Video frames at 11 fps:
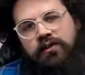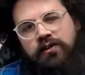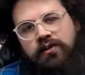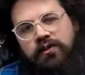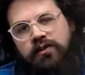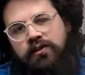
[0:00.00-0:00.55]
the teacher would
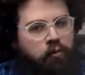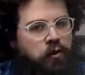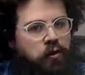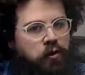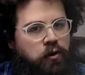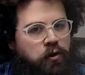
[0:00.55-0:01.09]
say I have
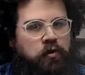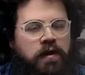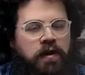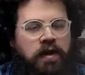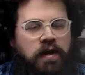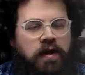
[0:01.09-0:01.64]
poor grammar,
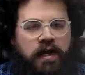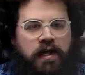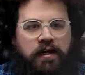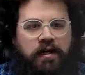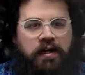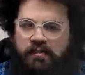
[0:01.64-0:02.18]

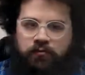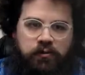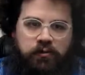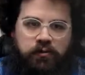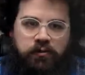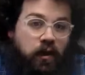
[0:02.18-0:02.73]
and I just
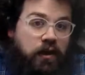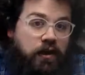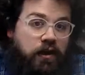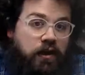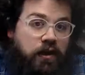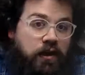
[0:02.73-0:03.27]
would keep
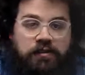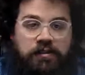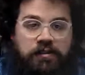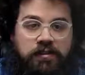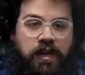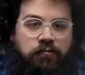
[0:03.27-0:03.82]
writing because
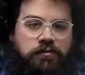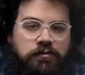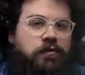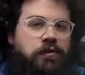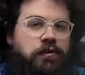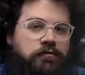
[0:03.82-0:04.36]
that was
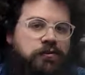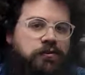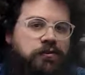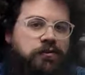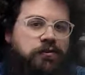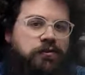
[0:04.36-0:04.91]
what I was
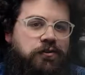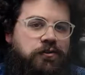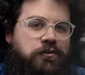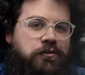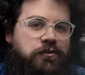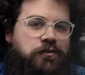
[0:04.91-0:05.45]
told. I have poor
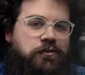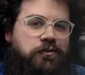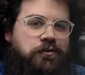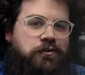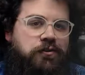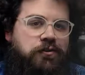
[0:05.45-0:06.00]
grammar. I
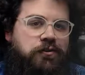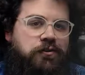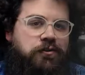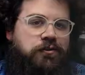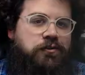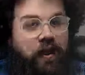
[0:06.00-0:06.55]
know I have poor
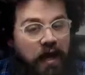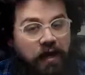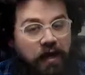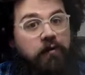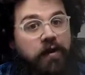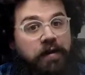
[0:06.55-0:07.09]
grammar. I
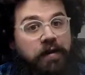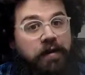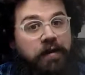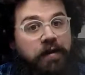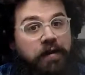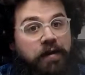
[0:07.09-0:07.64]
don't know how to
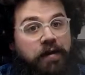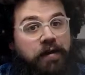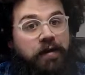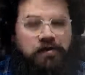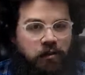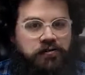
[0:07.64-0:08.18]
fix it,
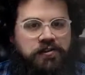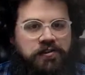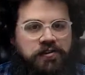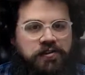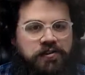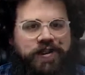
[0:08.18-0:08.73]
so I'll just
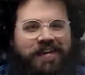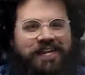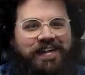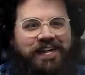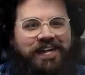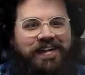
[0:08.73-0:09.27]
keep writing.
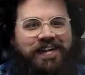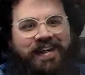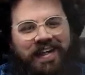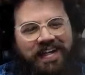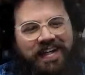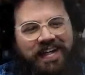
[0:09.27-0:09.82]

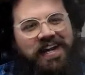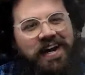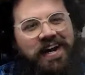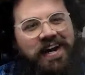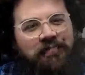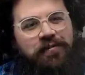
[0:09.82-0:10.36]
That's kind of
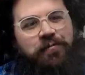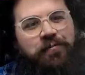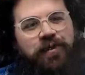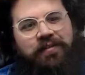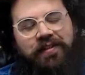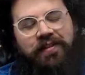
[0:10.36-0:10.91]
how I feel
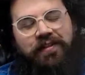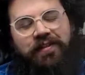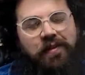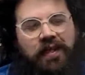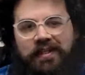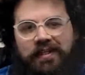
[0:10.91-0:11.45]
about
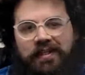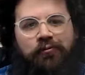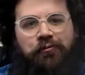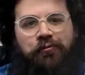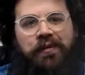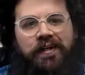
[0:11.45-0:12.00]
it.
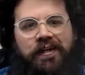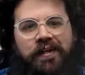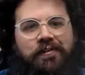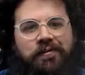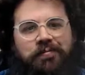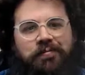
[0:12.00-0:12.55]
Never really
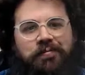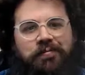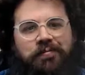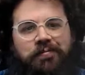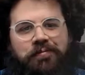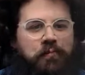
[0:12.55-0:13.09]
included me. It
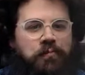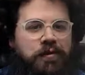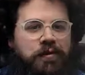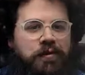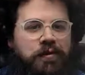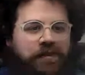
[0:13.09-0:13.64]
just told me
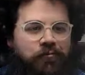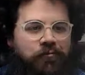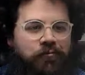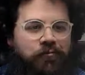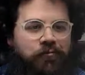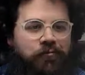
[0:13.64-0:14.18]
what I did
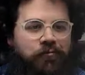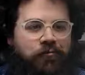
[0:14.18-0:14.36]
wrong.